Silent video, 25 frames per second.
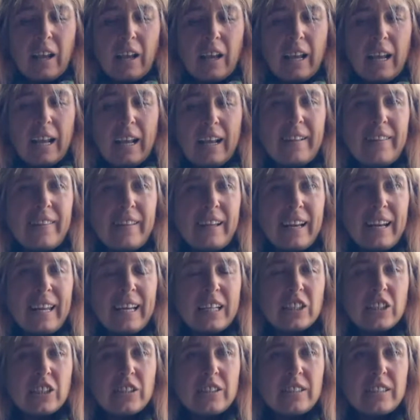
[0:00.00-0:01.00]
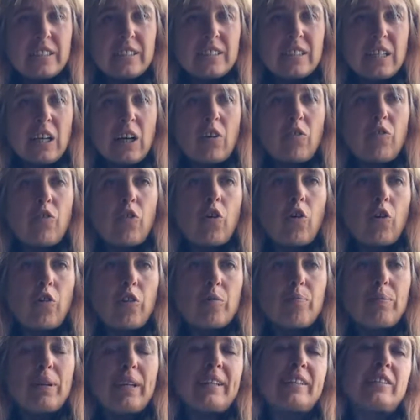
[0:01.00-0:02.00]
in the elections itself or the
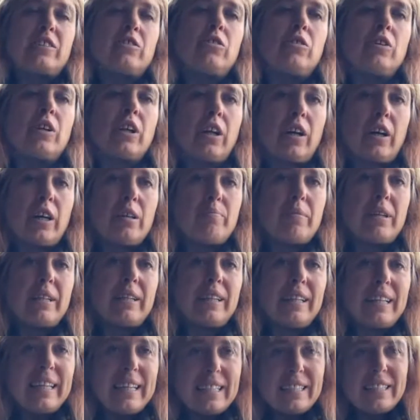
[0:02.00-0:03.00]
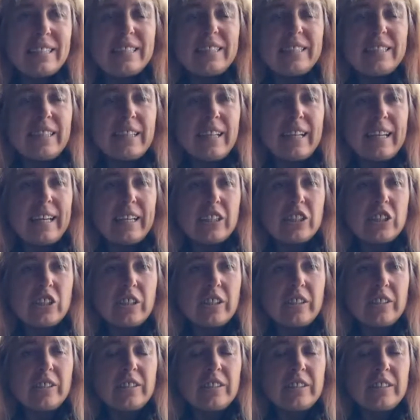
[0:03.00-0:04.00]
political climate leading to the
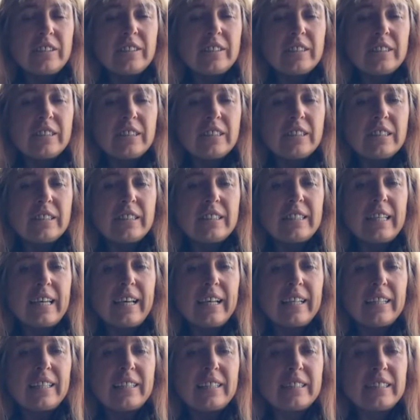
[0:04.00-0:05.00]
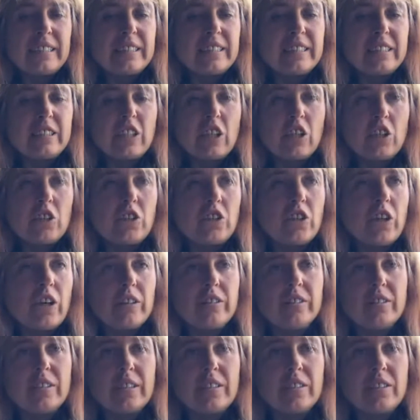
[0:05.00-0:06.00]
elections, there's no
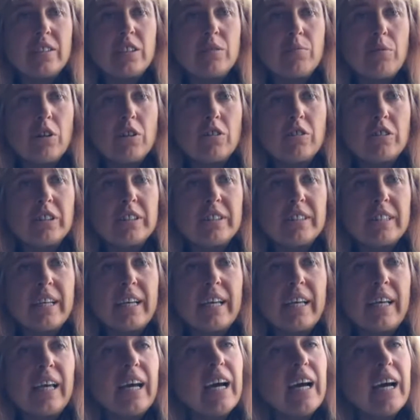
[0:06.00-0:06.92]
sense of democracy.